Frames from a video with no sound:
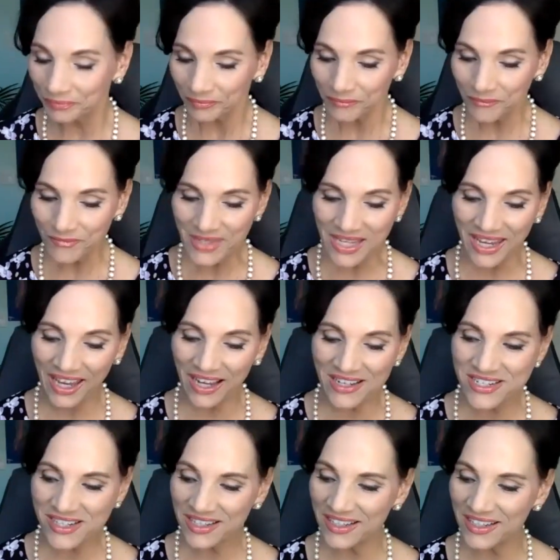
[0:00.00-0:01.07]
And uh,
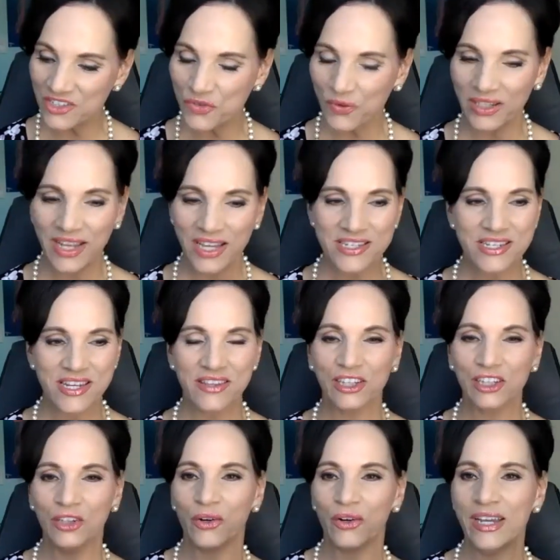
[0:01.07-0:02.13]
it's right next to the
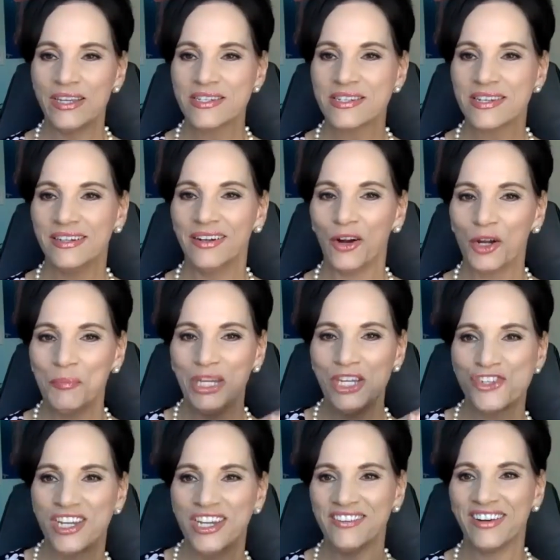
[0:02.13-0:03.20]
glorious uh, R B G,
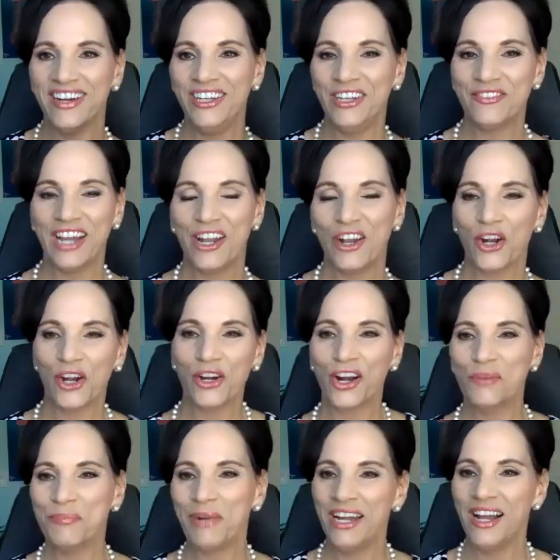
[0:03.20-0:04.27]
right? You've got her
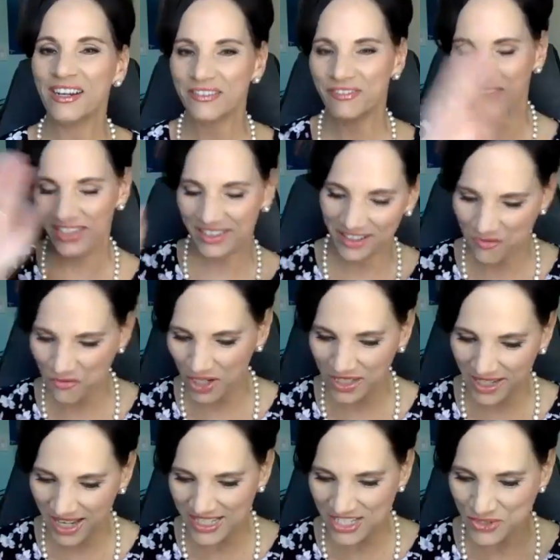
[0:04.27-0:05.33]
biography, and then right next
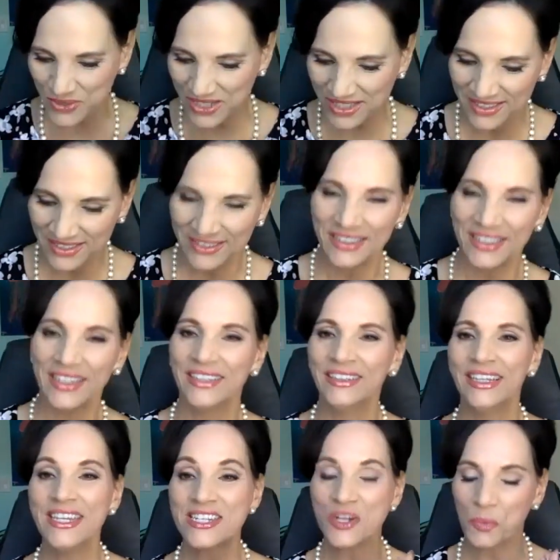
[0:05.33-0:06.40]
to it, uh, at
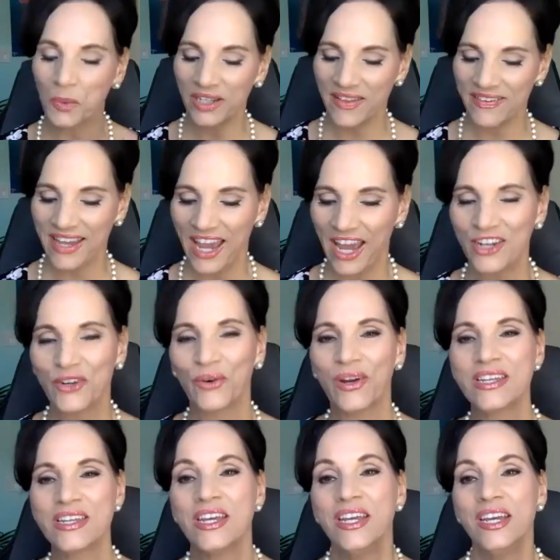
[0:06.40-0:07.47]
least in one of the
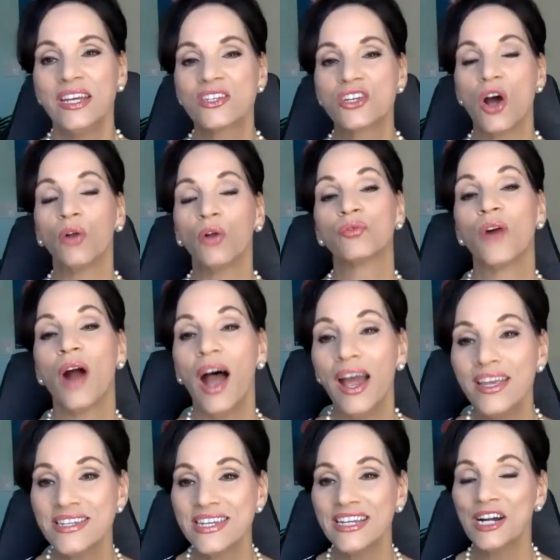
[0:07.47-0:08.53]
categories, it's called
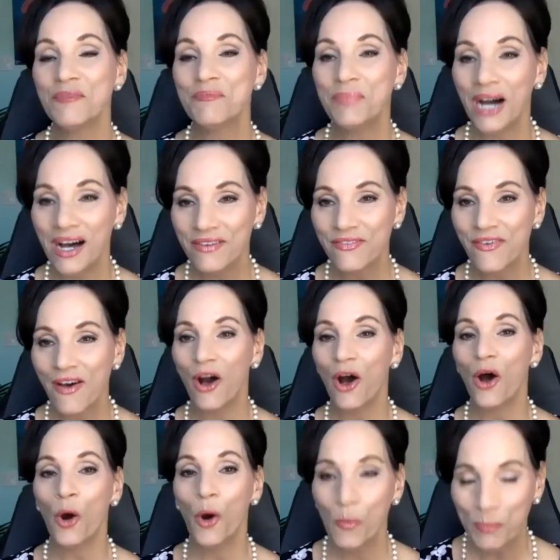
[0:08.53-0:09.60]
Rising Above
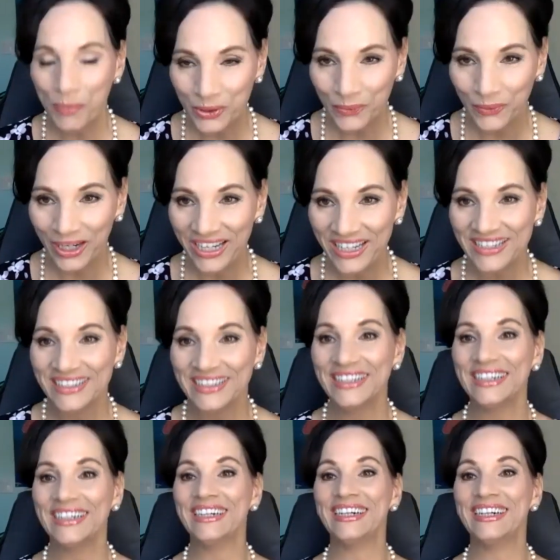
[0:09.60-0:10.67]
Opioid
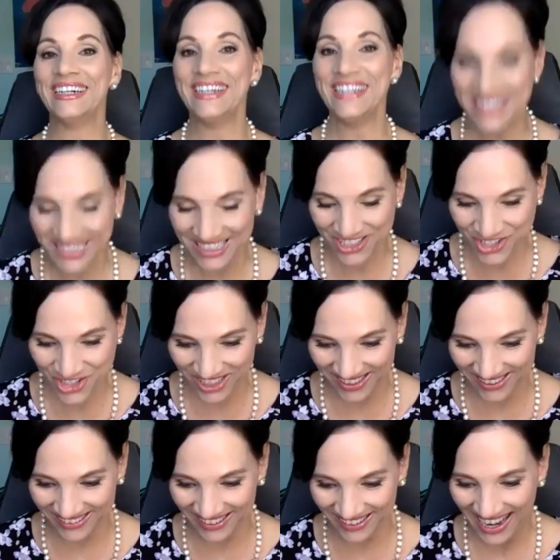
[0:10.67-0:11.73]

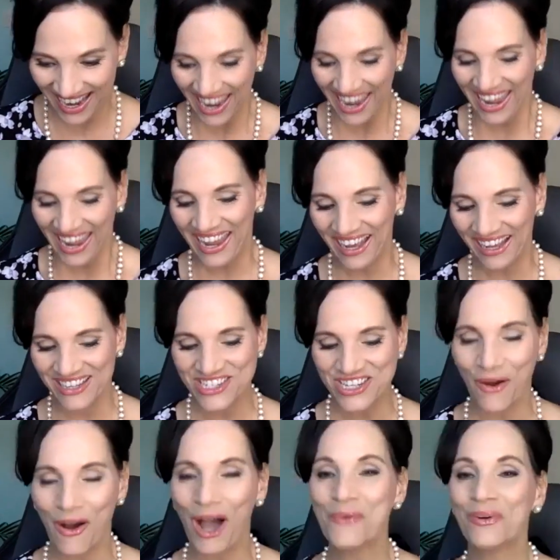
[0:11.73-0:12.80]
Addiction. And so
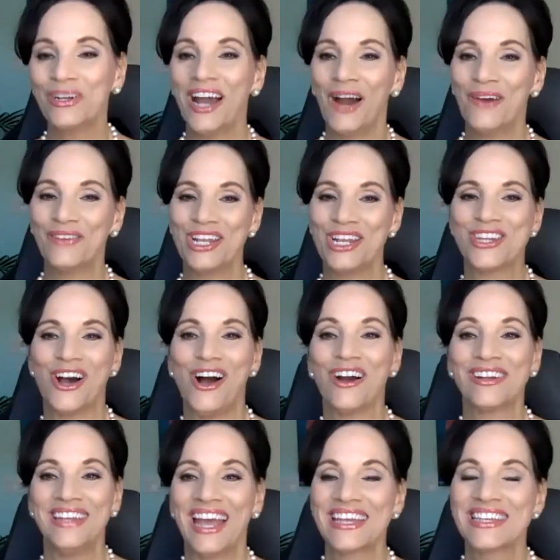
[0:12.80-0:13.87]
I want to I want to talk
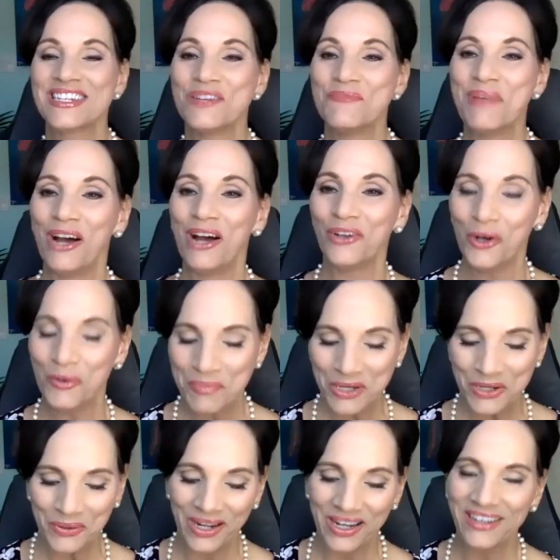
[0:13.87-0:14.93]
next about
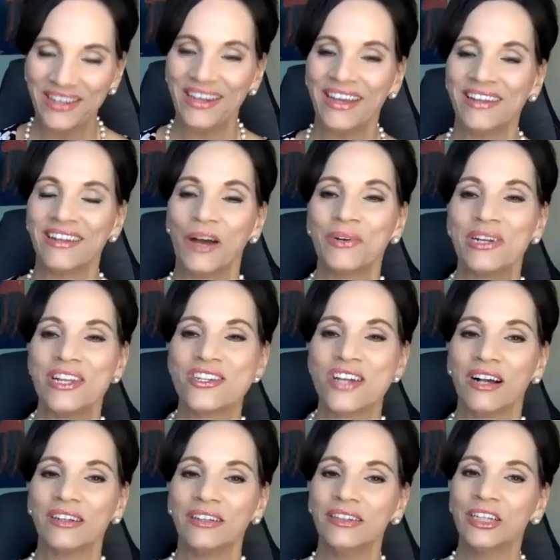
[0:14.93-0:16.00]
opioid, and I want to
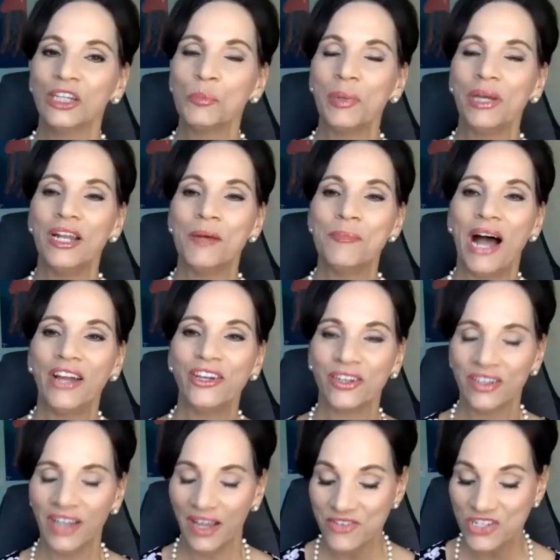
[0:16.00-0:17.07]
talk a little bit about your
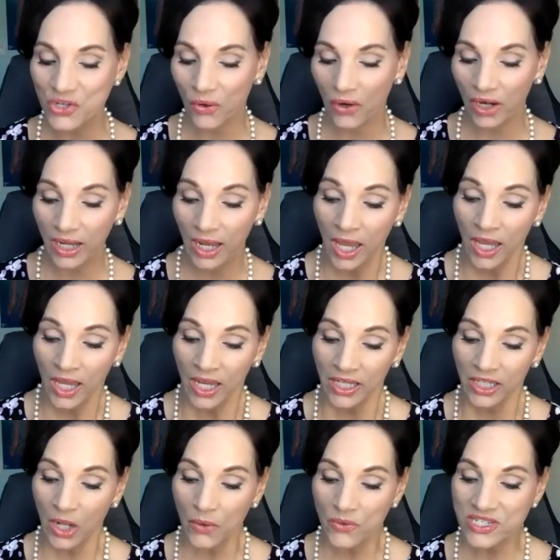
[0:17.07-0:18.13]
life story.
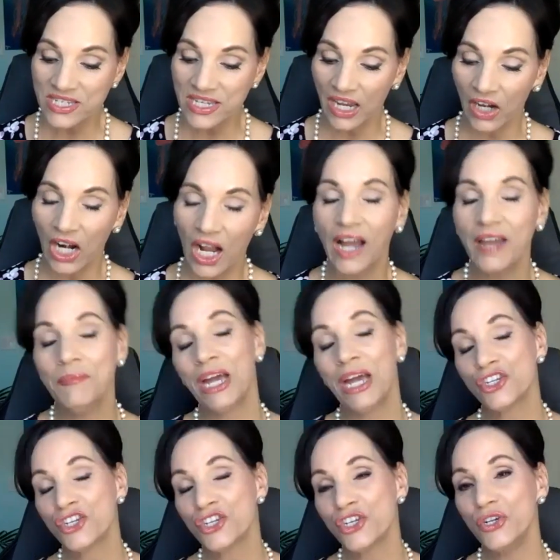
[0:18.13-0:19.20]
You know, Siera, I
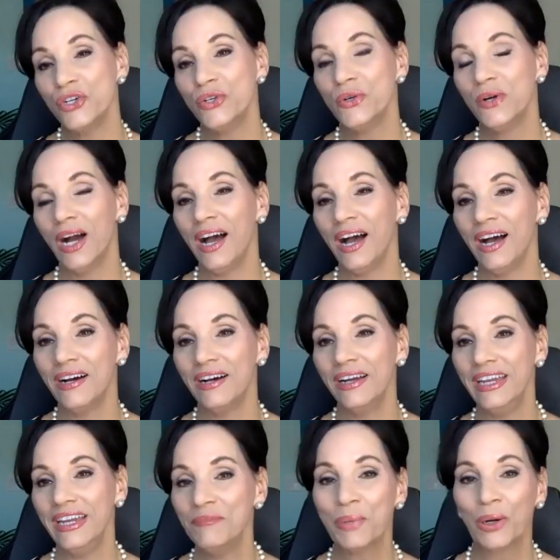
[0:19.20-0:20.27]
met you uh,
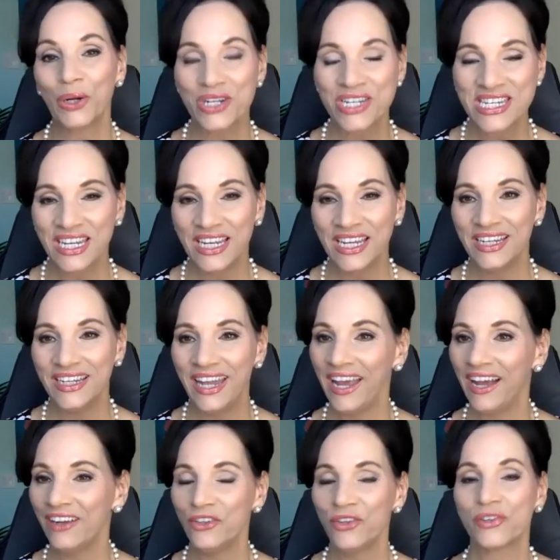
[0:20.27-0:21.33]
in person,
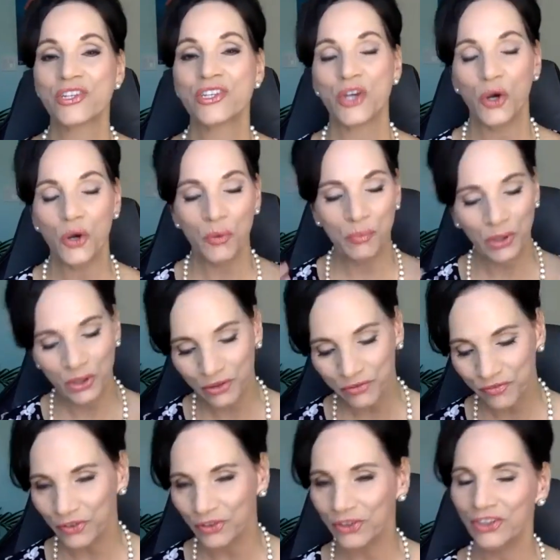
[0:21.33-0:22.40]
and you're so
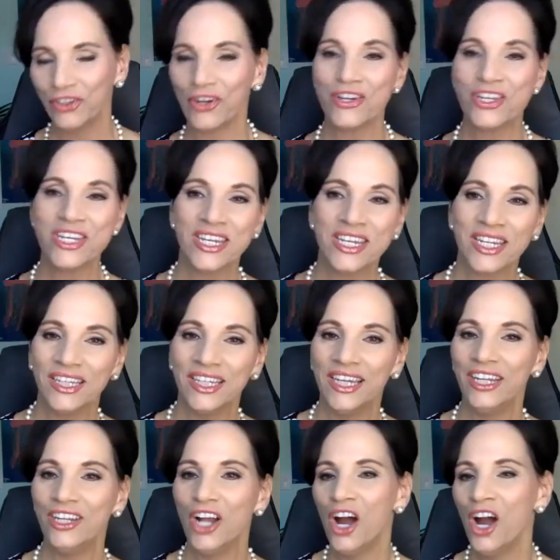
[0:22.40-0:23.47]
beautiful and
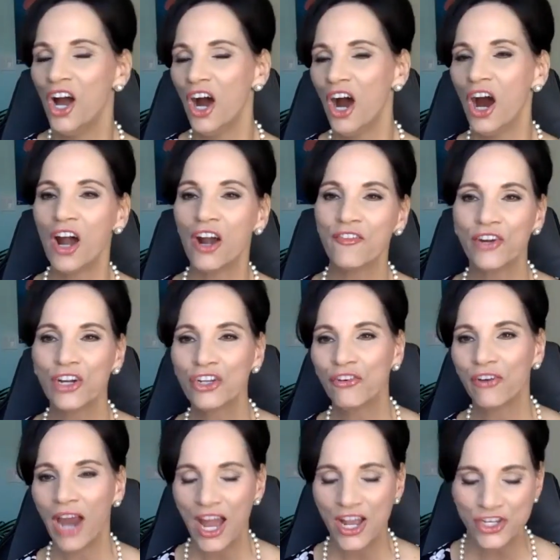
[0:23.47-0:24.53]
articulate, Harvard
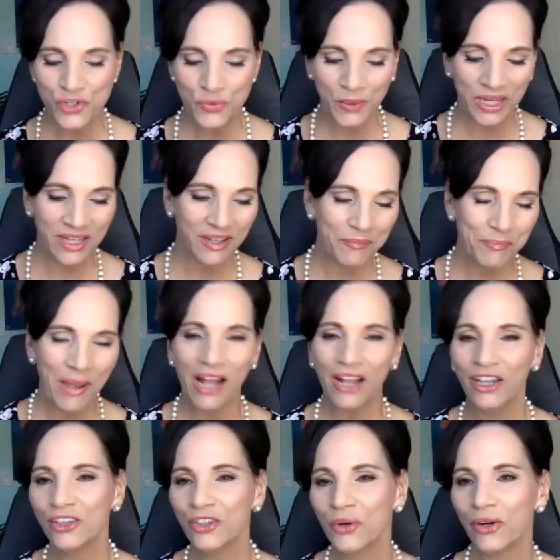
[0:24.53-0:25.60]
graduate,
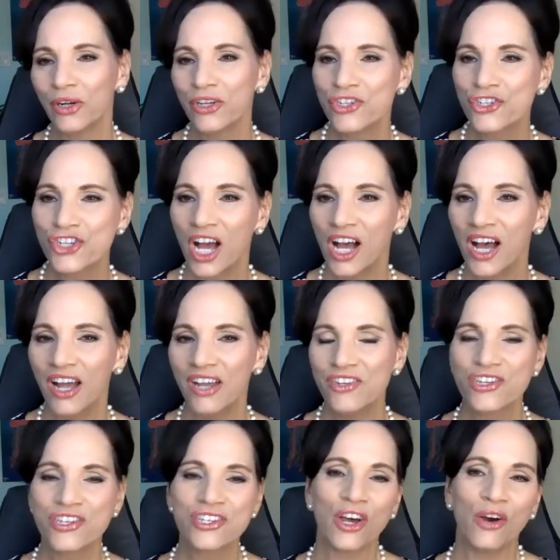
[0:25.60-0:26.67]
appellate court
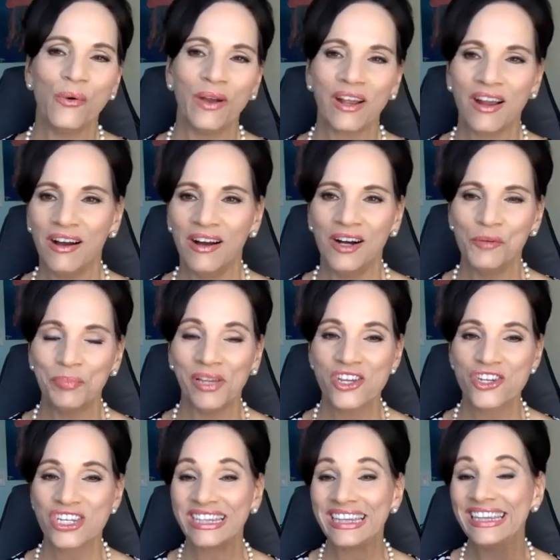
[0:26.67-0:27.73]
judge, so
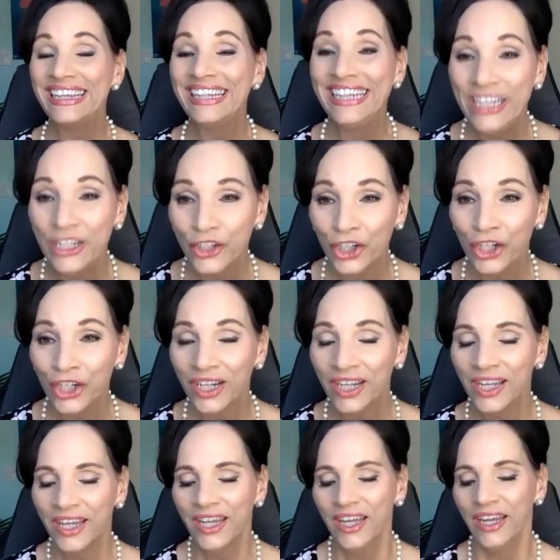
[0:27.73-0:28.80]
accomplished, leader
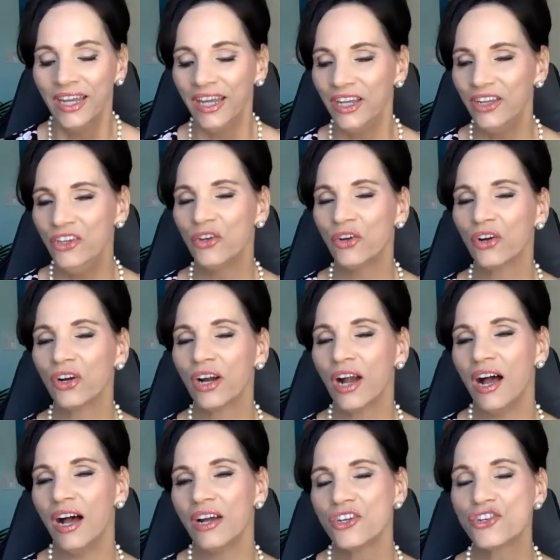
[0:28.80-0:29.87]
in your
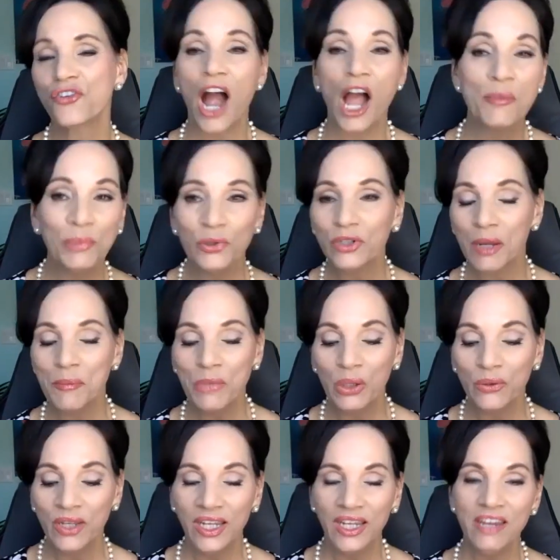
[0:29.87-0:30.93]
uh, tribal
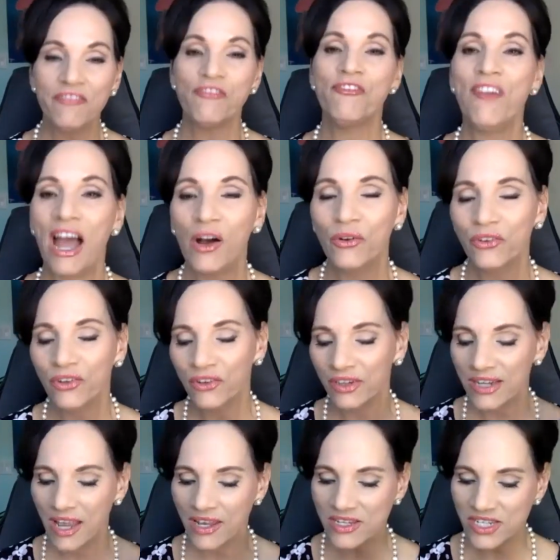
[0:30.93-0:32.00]
community, founder,
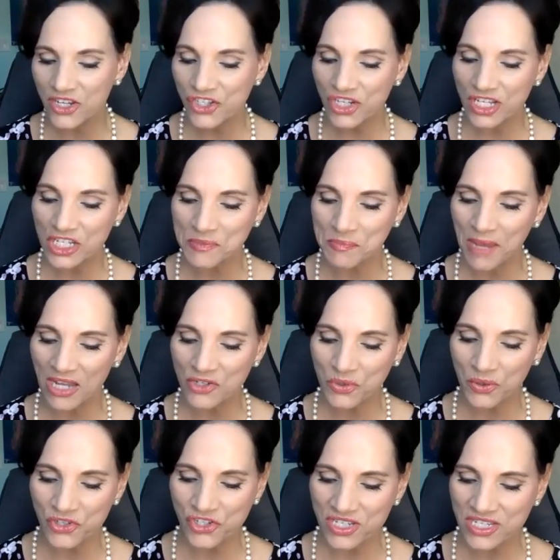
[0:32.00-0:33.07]
Indigenous
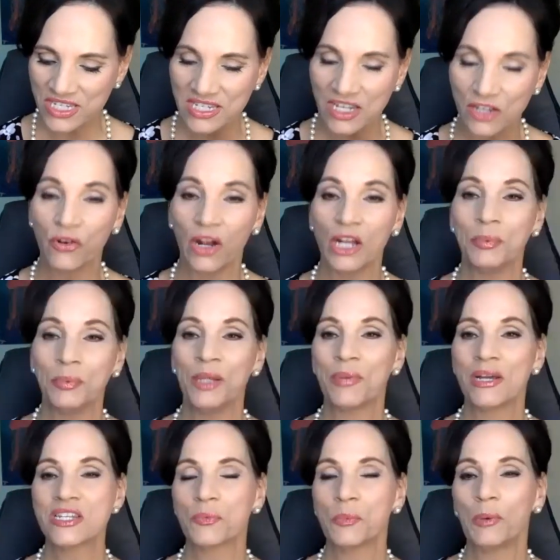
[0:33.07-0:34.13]
Mentors, just this incredibly
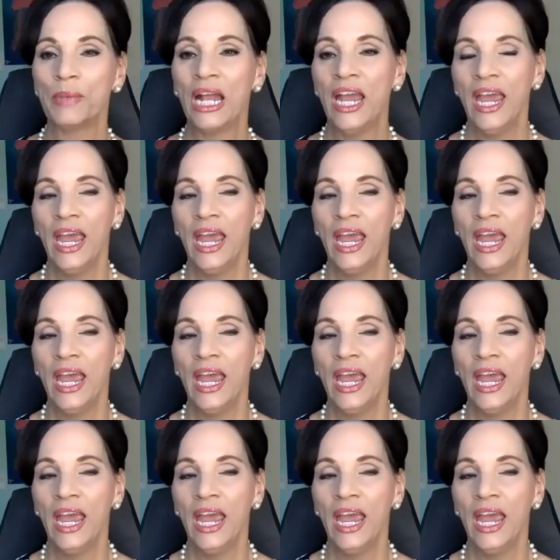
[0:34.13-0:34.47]
impressive woman.